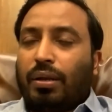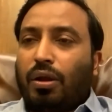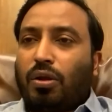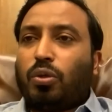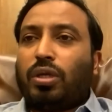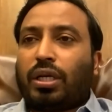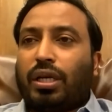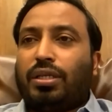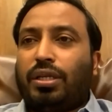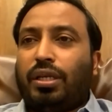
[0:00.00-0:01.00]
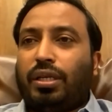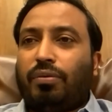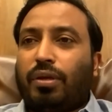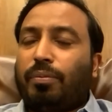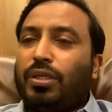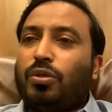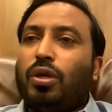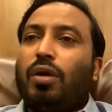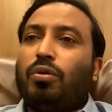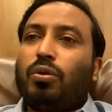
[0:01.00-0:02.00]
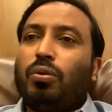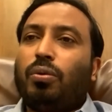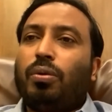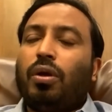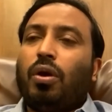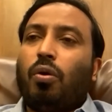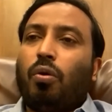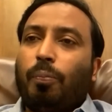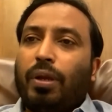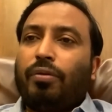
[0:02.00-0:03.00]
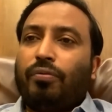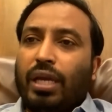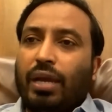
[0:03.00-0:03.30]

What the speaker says: not to the country anymore. Means we have to open